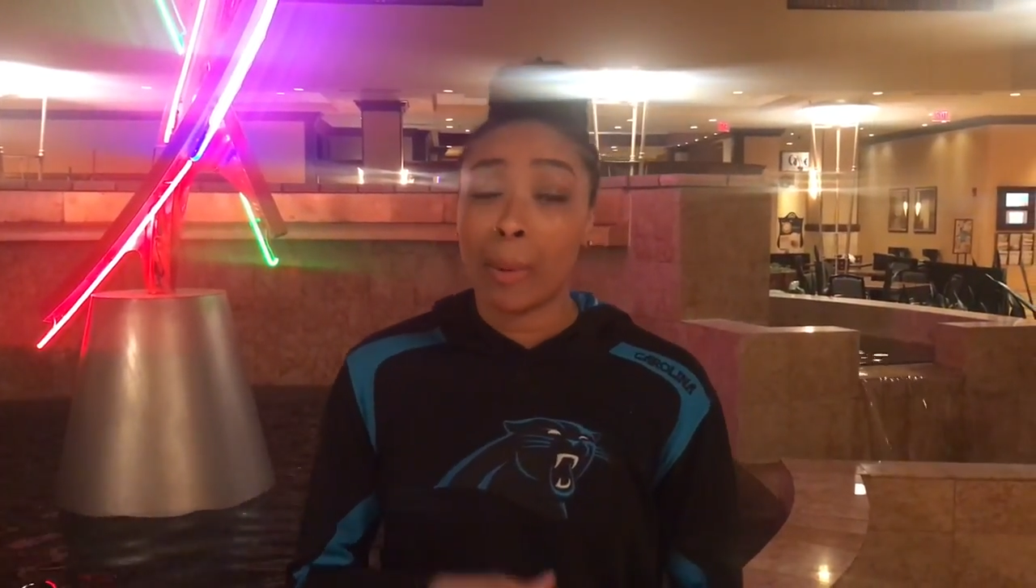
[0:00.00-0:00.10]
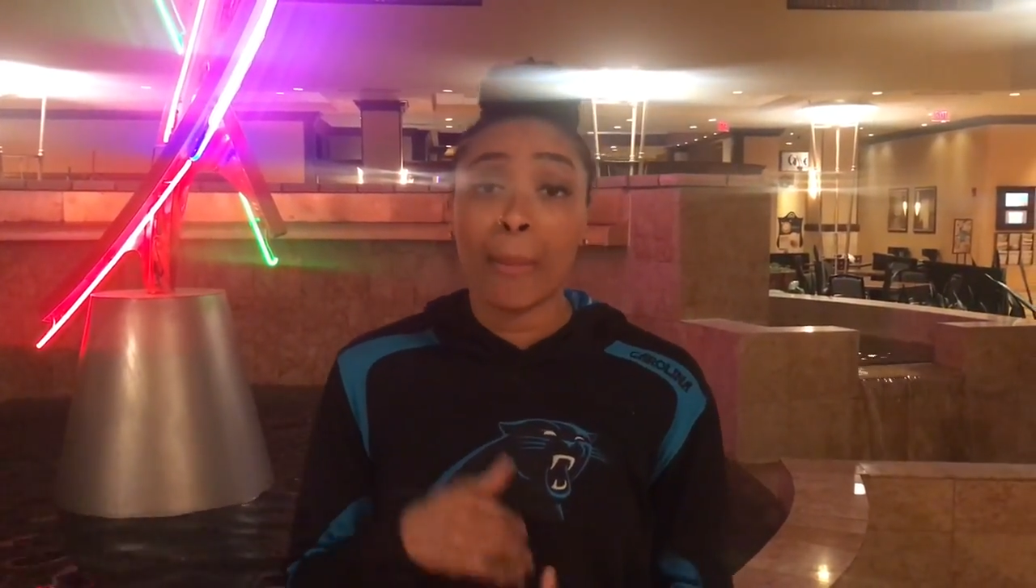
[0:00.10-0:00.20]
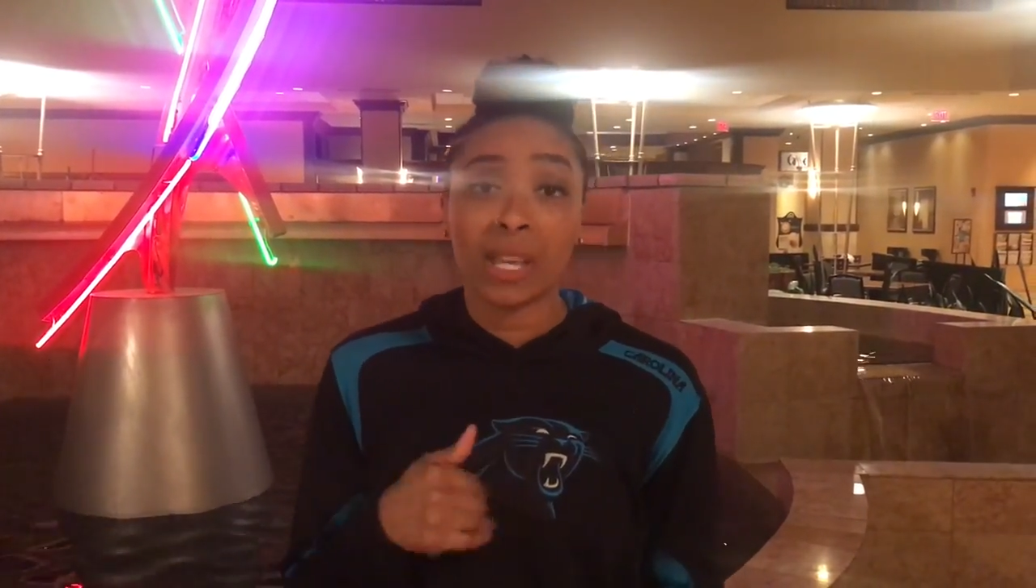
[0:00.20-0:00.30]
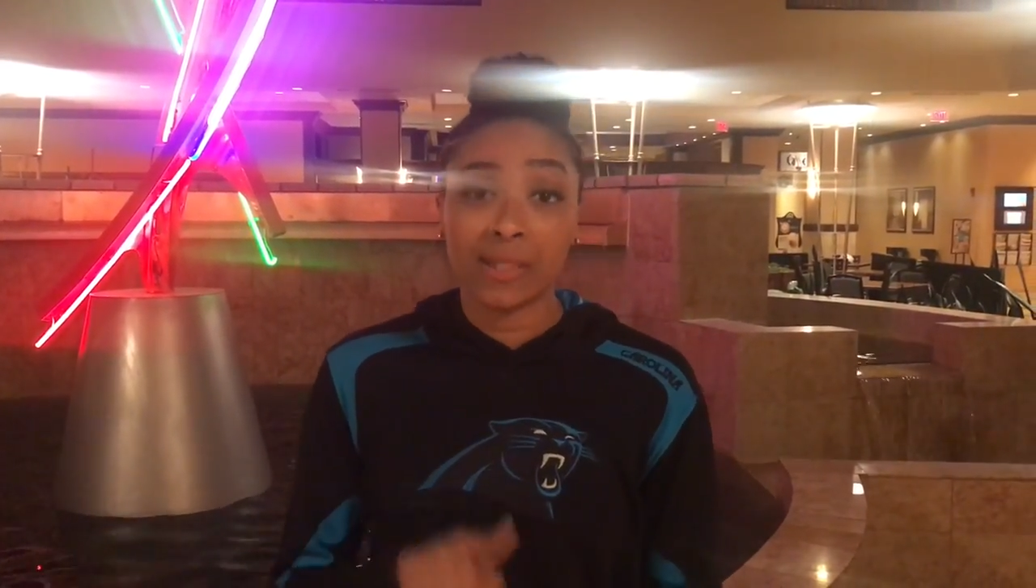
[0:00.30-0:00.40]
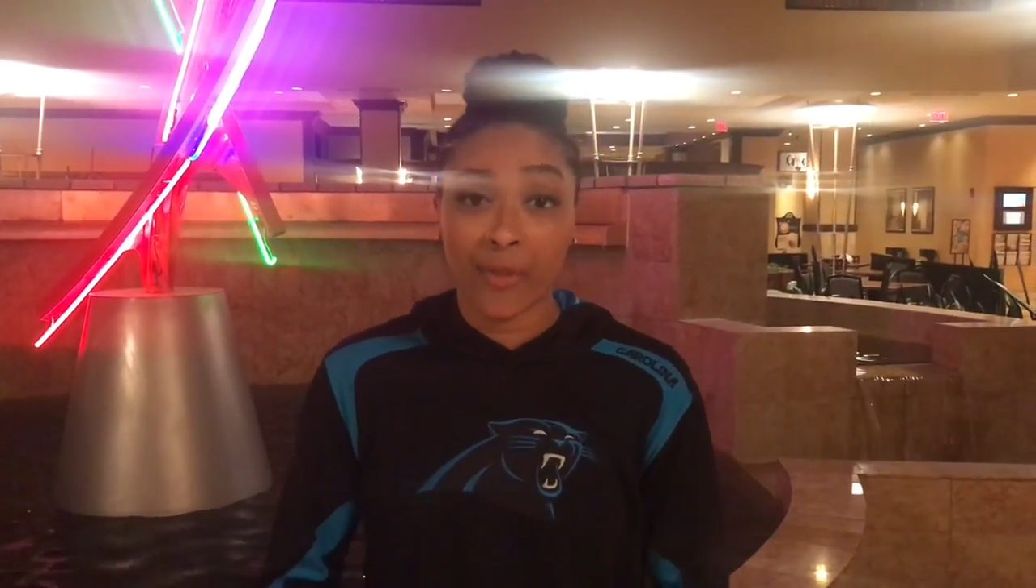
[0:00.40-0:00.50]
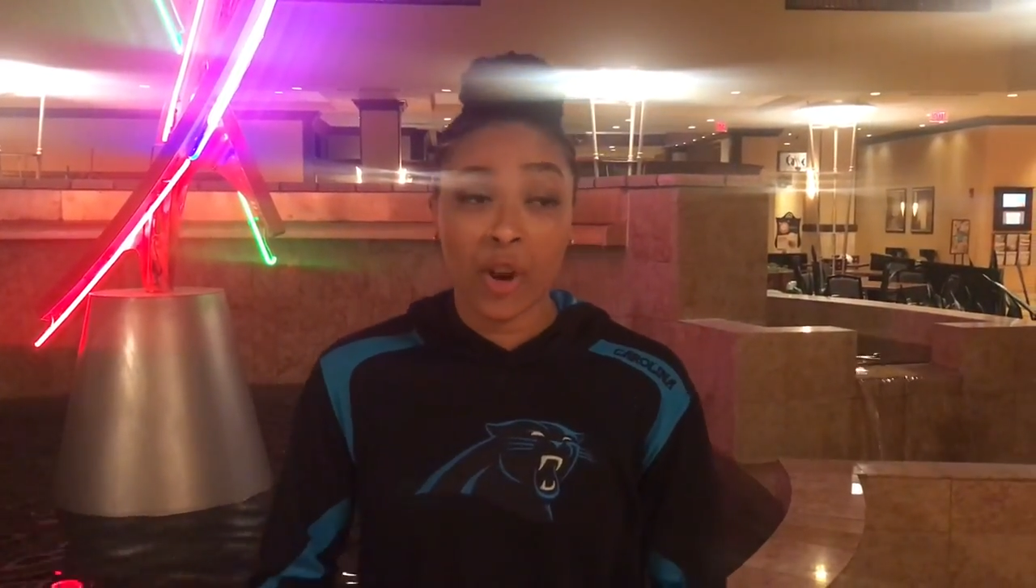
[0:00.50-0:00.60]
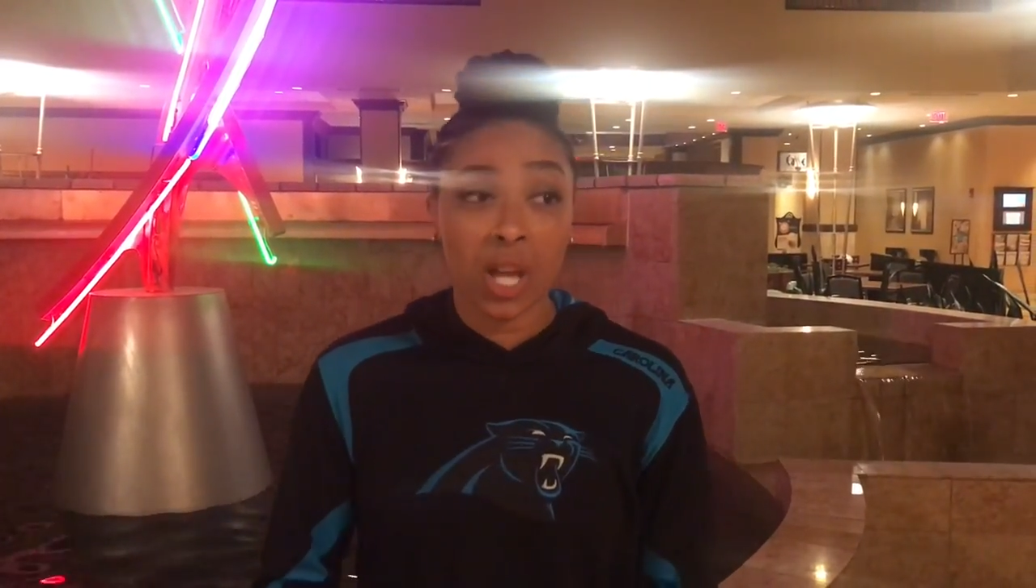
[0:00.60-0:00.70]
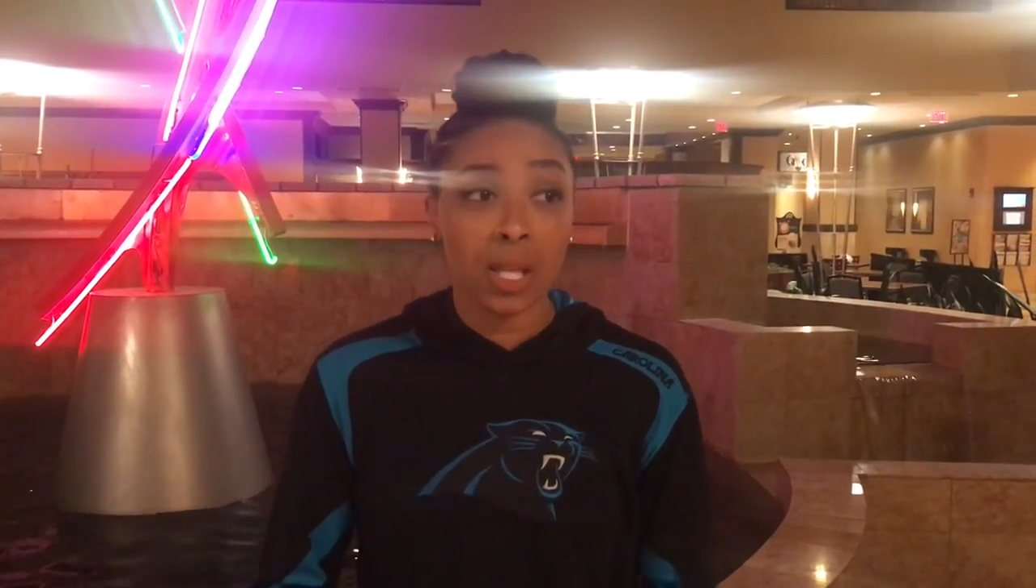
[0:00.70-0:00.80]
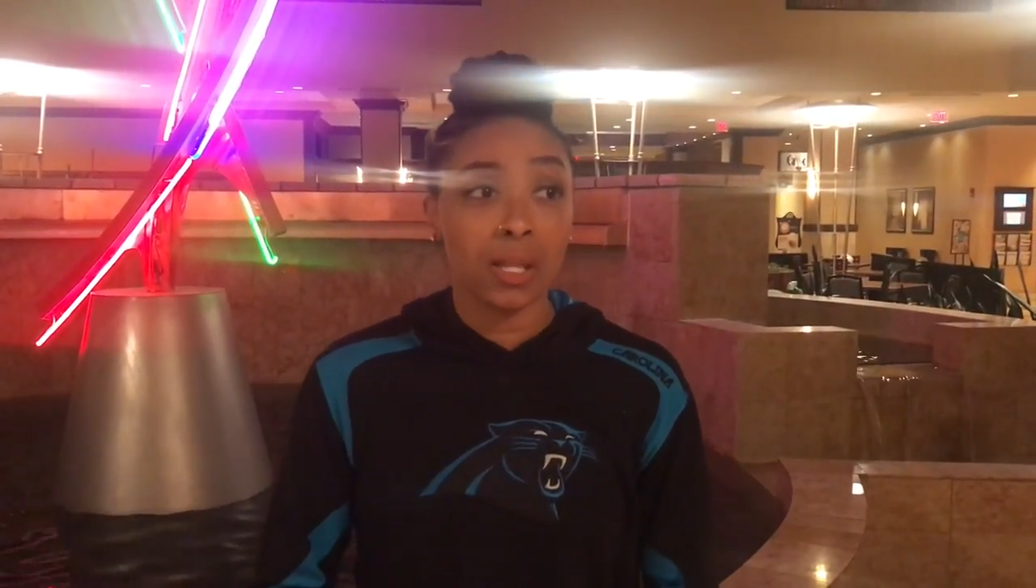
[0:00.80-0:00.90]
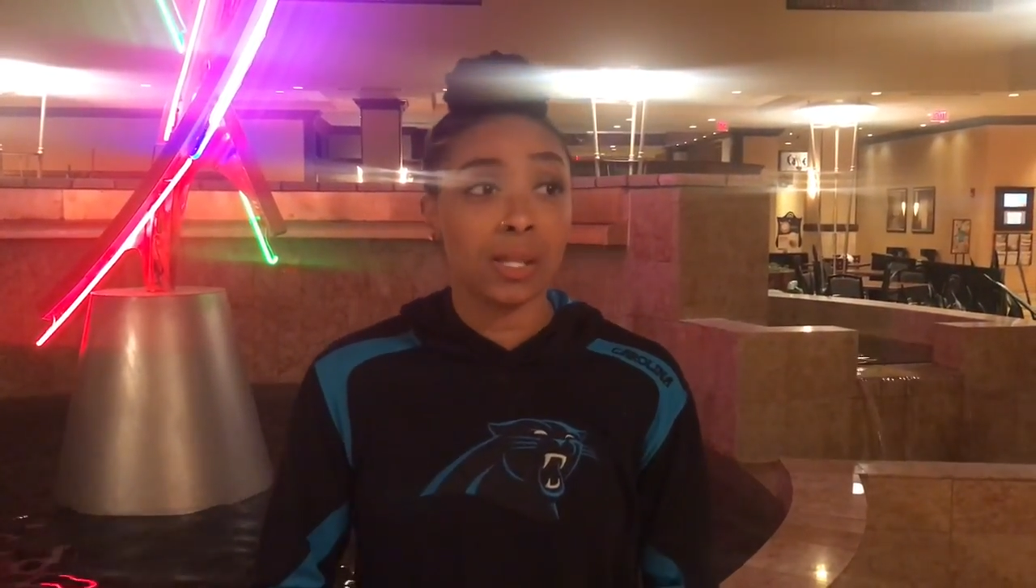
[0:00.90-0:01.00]
one of my best
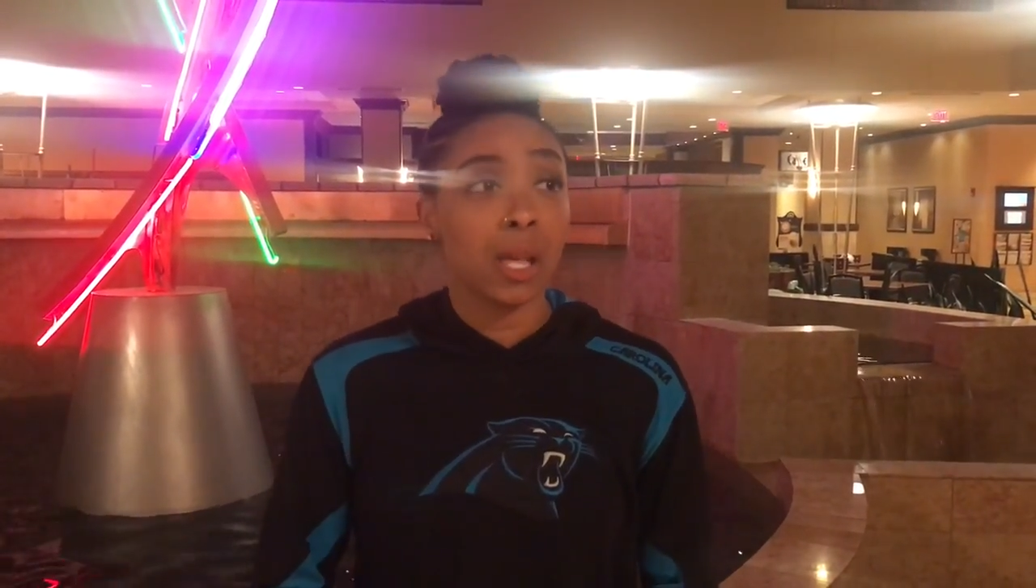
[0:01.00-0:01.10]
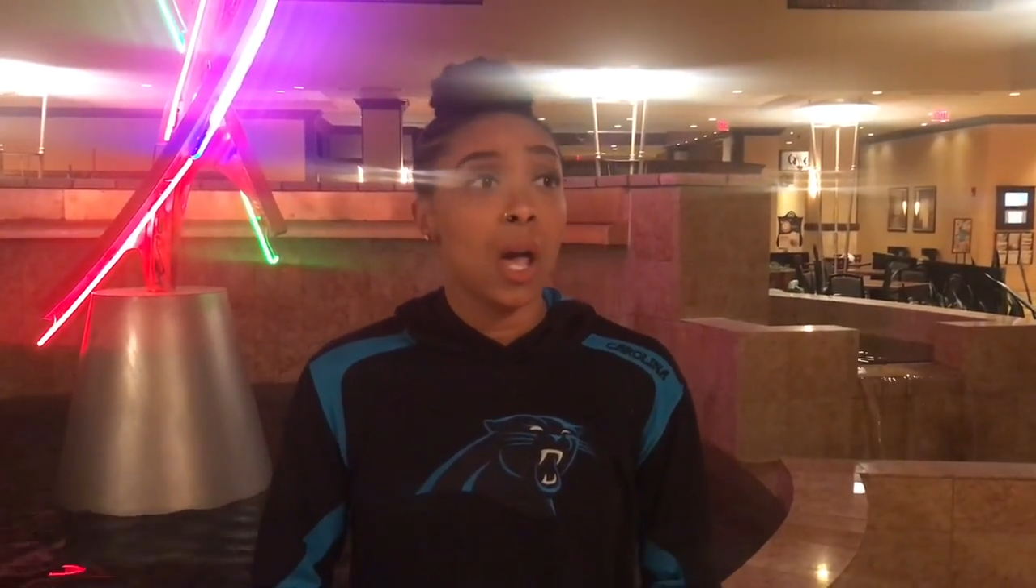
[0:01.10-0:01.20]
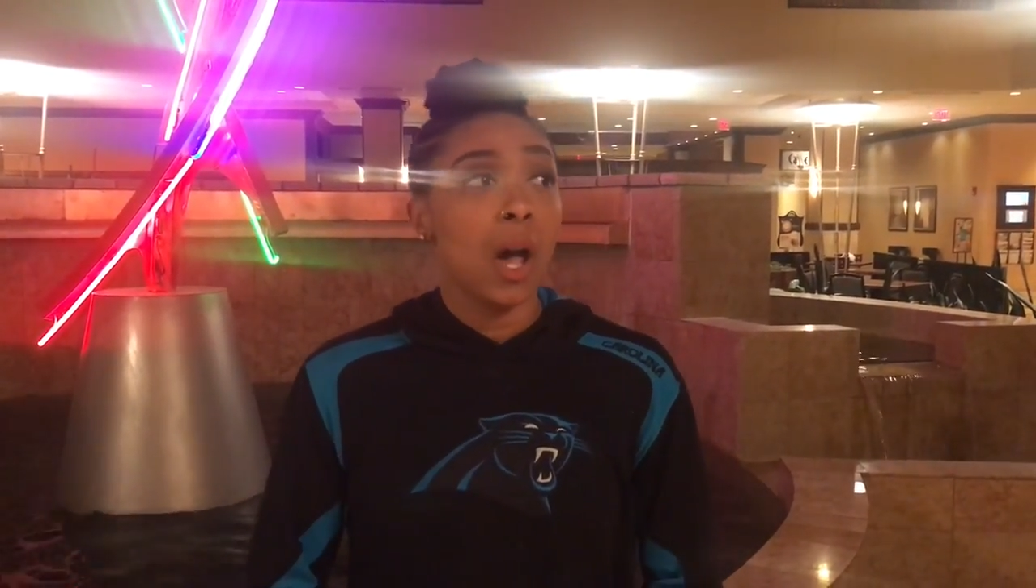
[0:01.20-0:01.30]
friends.